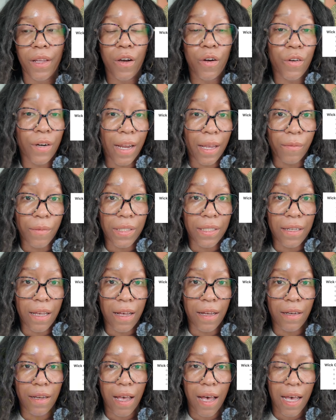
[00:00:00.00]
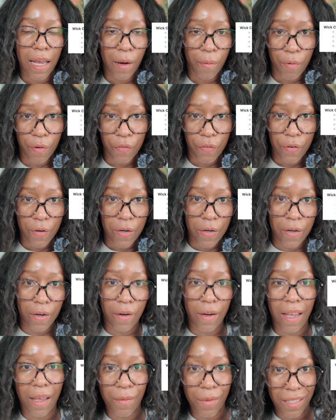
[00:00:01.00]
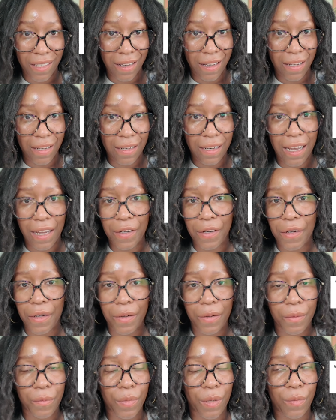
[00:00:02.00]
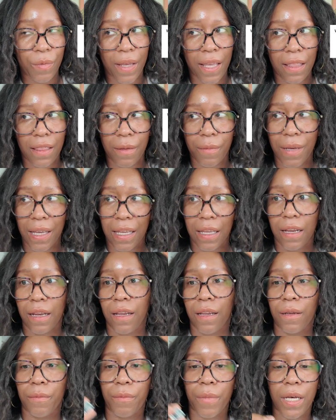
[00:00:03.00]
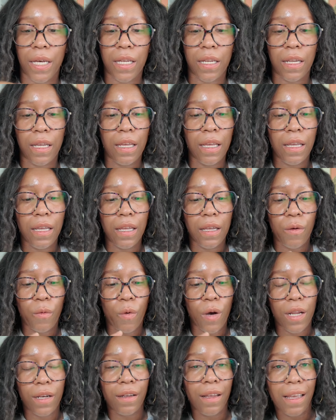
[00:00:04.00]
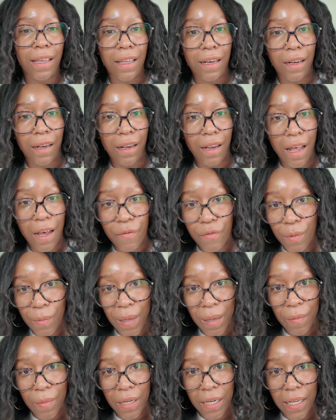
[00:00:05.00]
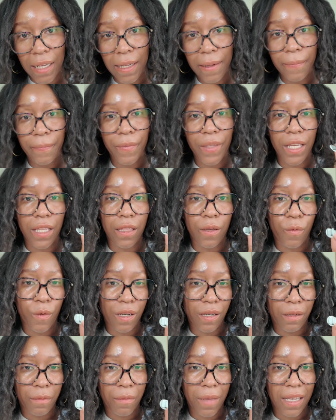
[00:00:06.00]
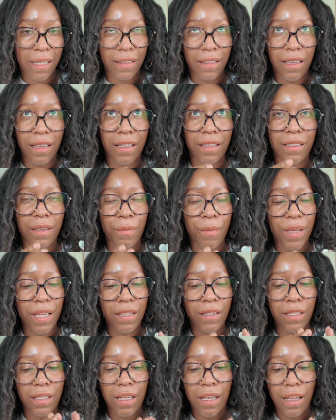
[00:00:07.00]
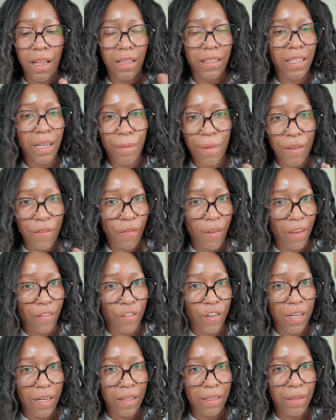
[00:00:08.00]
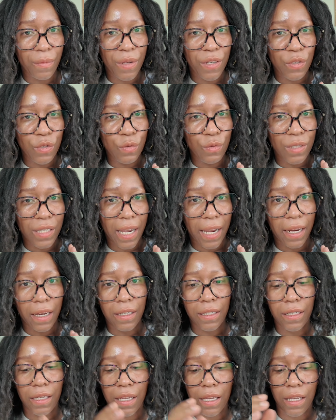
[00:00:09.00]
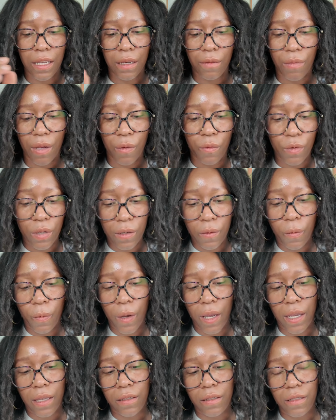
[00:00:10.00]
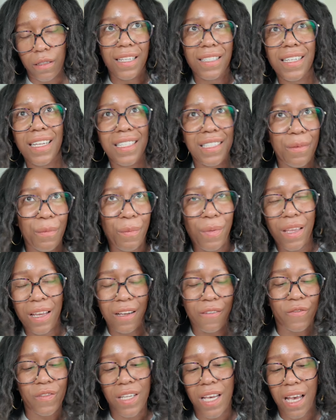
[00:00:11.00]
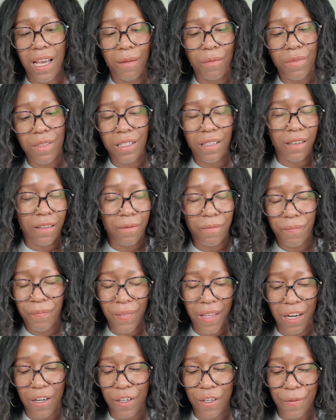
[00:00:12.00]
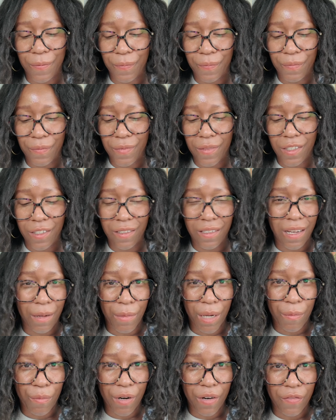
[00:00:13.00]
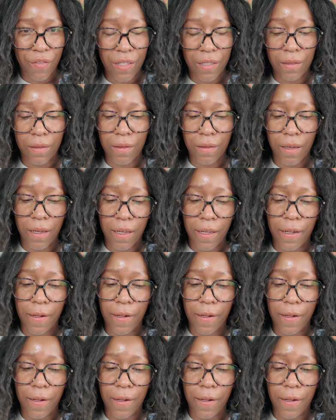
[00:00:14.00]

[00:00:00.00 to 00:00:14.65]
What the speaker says: or Amazon. I prefer Amazon. I know people hate them. I get it. But one, I get a lot for my money. And the one on Makesy is it's not my favorite. It's a bit too tight. And my wooden wicks, it takes a bit of time to, I don't know, just not my preference.